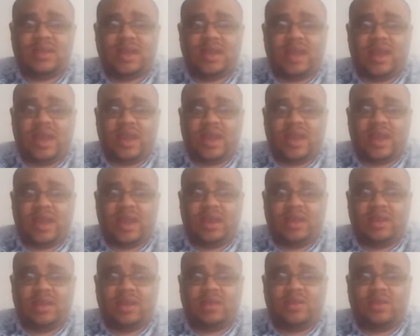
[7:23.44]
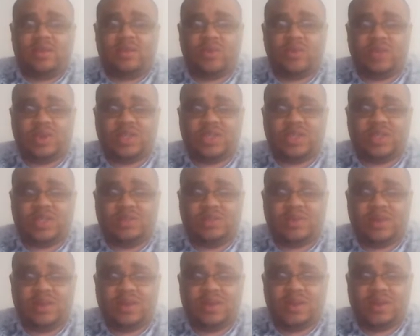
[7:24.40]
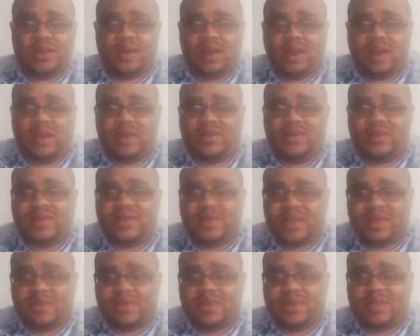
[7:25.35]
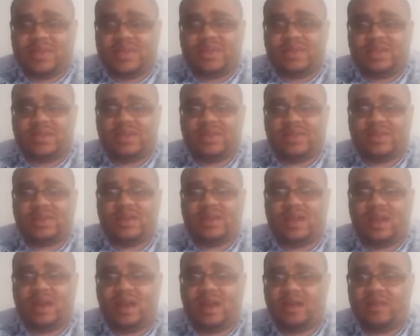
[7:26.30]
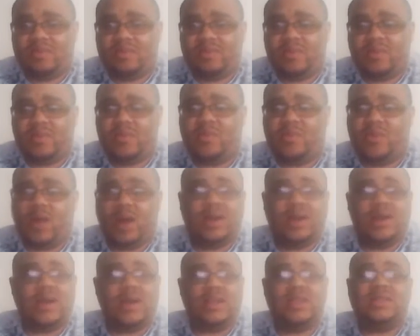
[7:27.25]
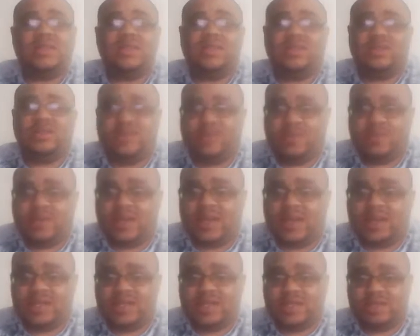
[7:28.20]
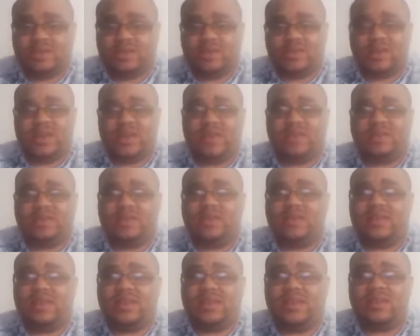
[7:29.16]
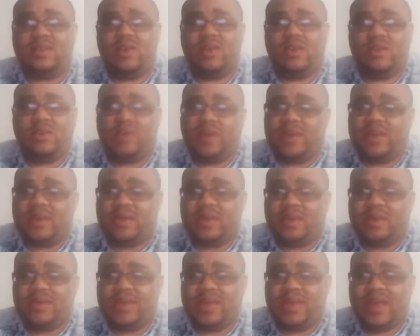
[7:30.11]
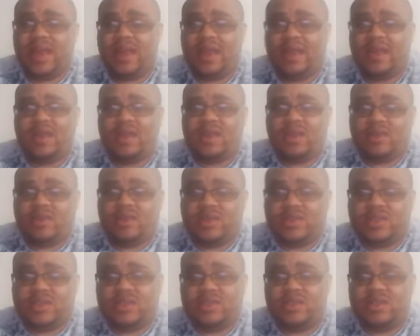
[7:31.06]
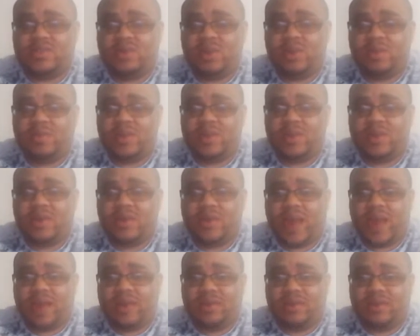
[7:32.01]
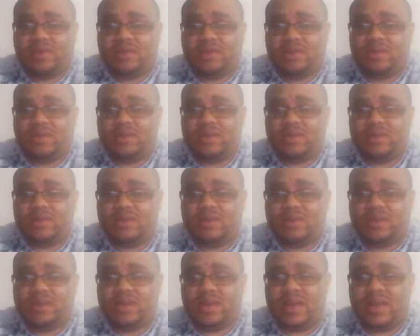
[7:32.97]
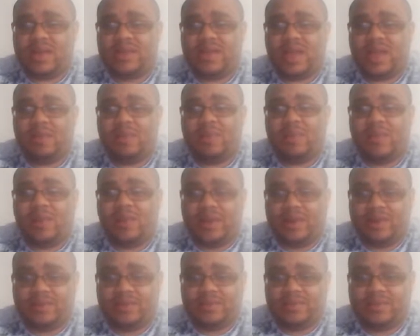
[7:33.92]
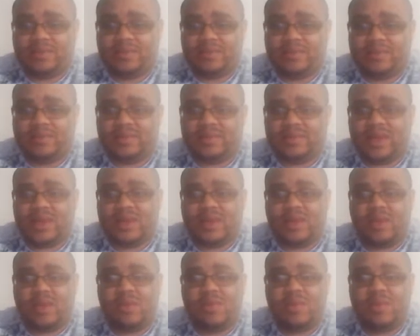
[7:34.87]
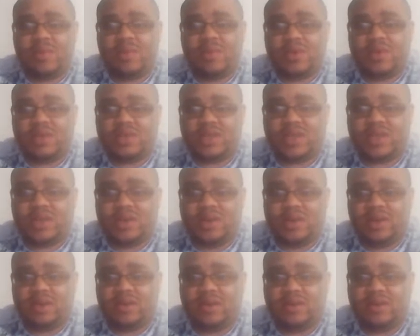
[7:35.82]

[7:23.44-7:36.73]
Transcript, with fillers: and the worship of his images come well into the tribulation. So that's a that's a note right there that Christians will be around at that point and they will be persecuted.